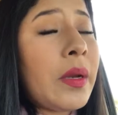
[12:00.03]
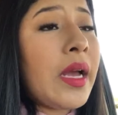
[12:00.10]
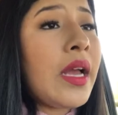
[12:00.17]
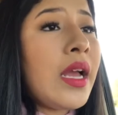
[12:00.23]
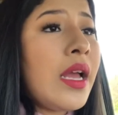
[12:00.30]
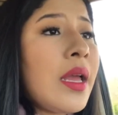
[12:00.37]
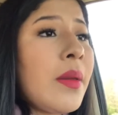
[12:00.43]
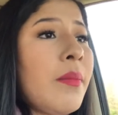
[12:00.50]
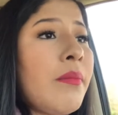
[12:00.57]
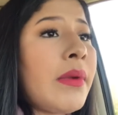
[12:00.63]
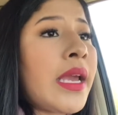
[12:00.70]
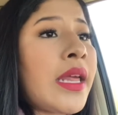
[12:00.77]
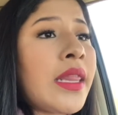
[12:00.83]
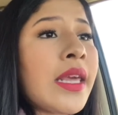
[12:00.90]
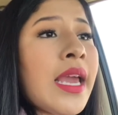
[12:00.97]
but
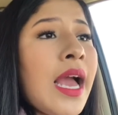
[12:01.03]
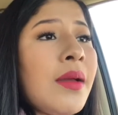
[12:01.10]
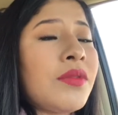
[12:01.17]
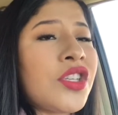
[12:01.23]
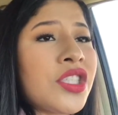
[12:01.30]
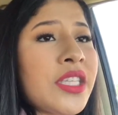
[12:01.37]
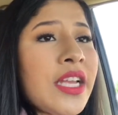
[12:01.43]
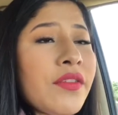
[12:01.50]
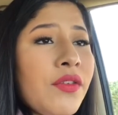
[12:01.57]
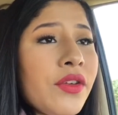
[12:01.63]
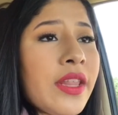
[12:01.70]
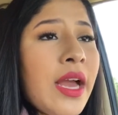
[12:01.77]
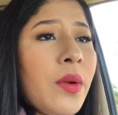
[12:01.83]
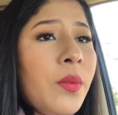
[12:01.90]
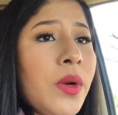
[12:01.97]
mainly I'm just
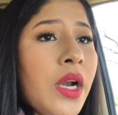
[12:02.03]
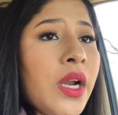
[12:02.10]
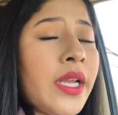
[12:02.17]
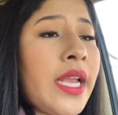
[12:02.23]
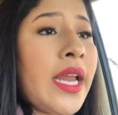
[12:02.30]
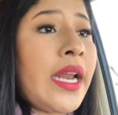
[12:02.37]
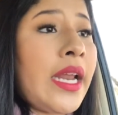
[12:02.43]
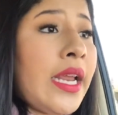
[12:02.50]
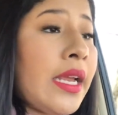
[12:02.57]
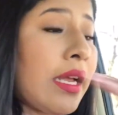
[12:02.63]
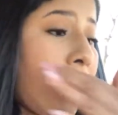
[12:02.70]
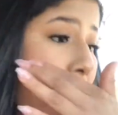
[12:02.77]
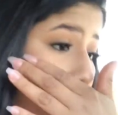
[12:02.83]
thankful that we're getting